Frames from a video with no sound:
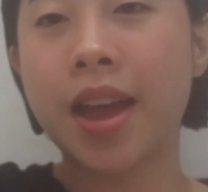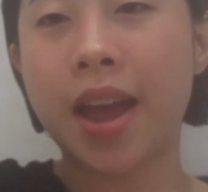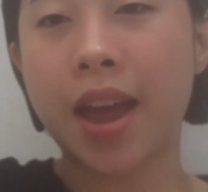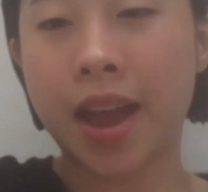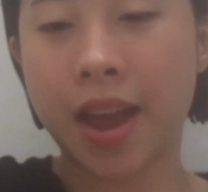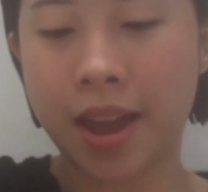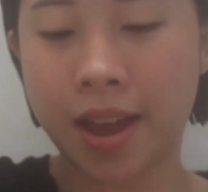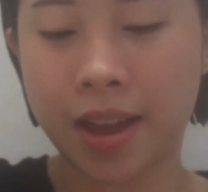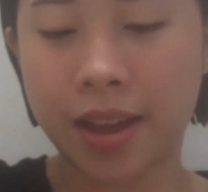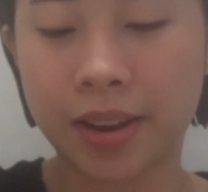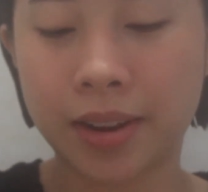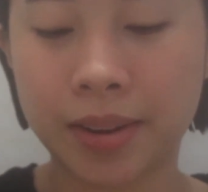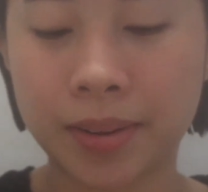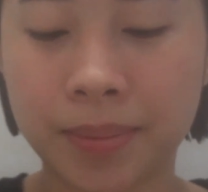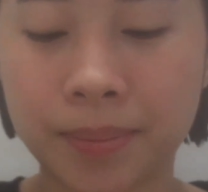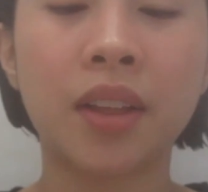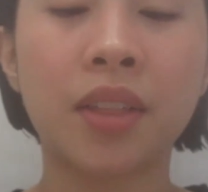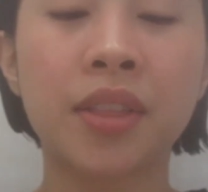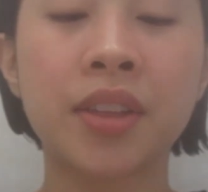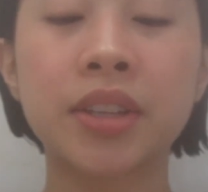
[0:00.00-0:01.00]
And
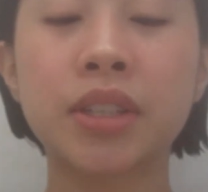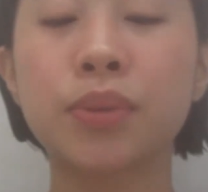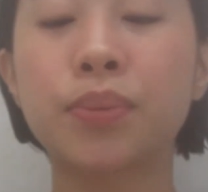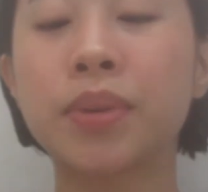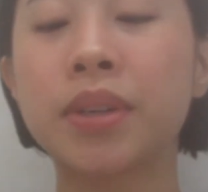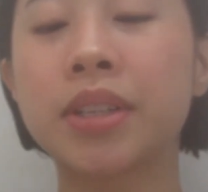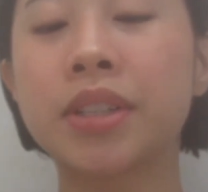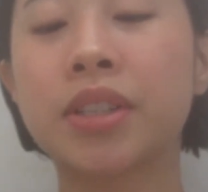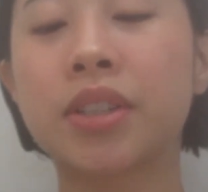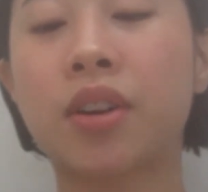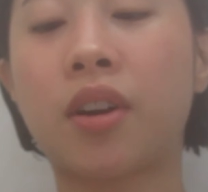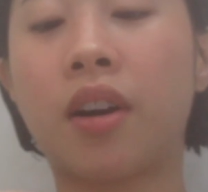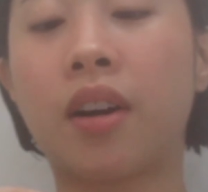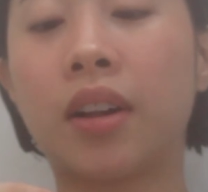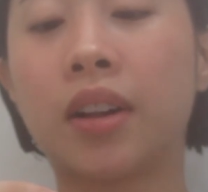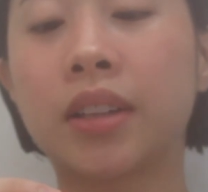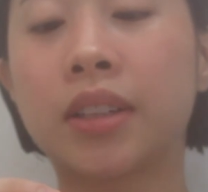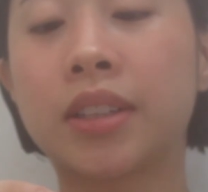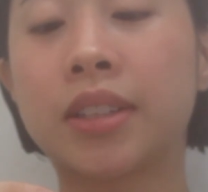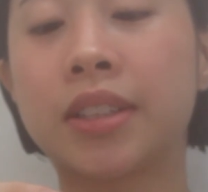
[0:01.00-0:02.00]
this one is
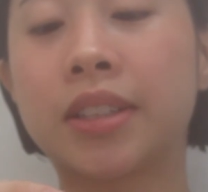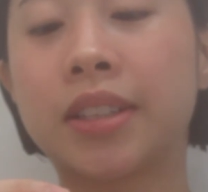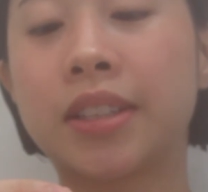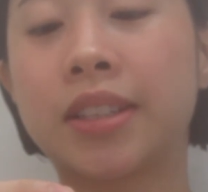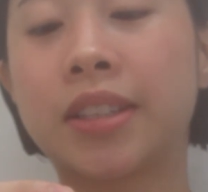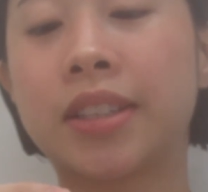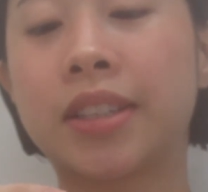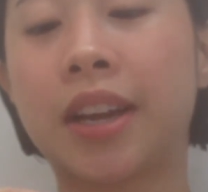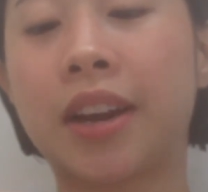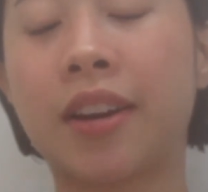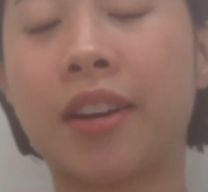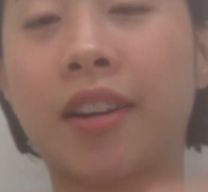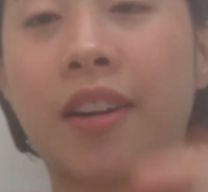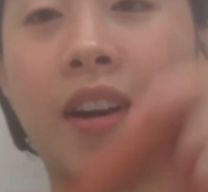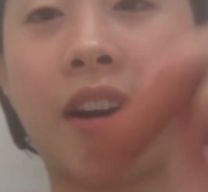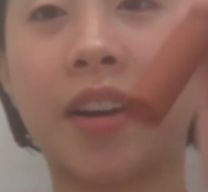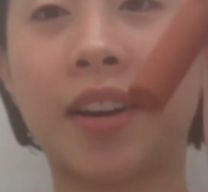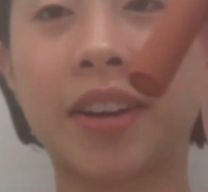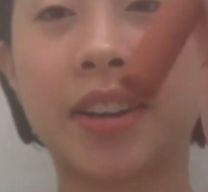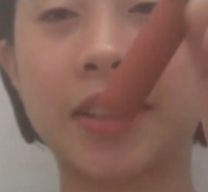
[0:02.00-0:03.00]
called
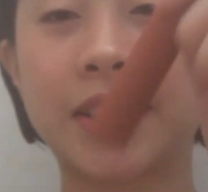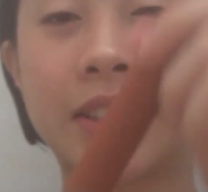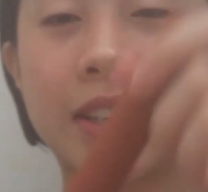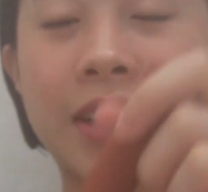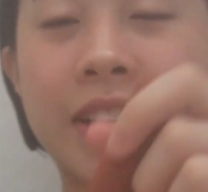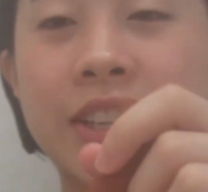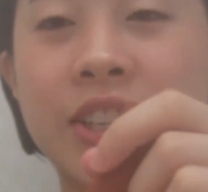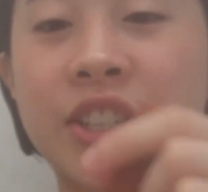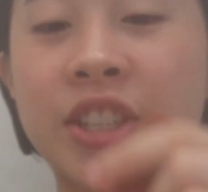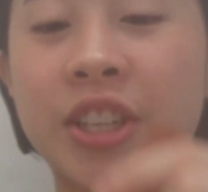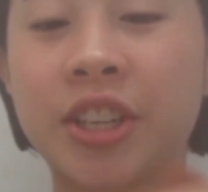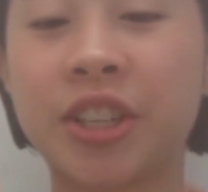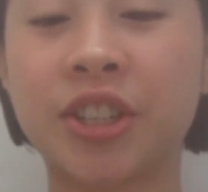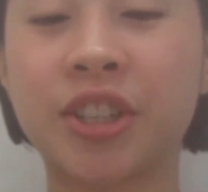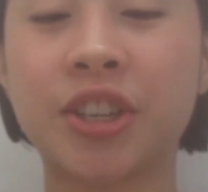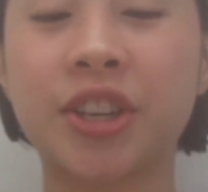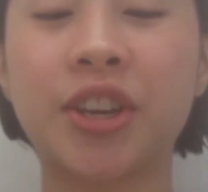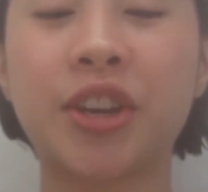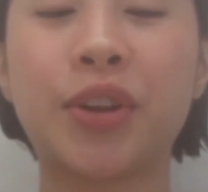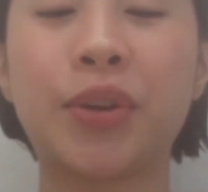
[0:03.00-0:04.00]
Terracotta. It's like a
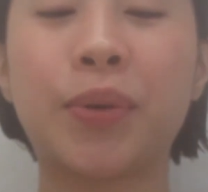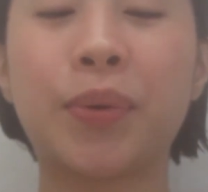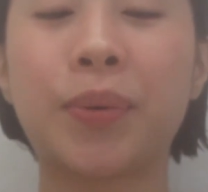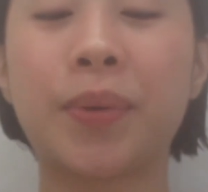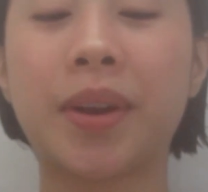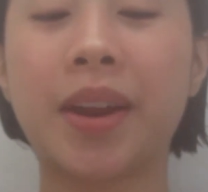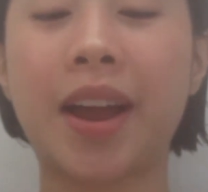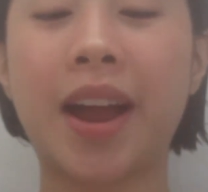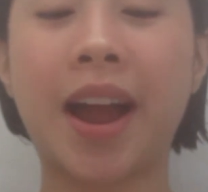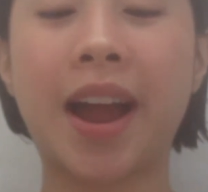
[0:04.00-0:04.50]
ginger nude.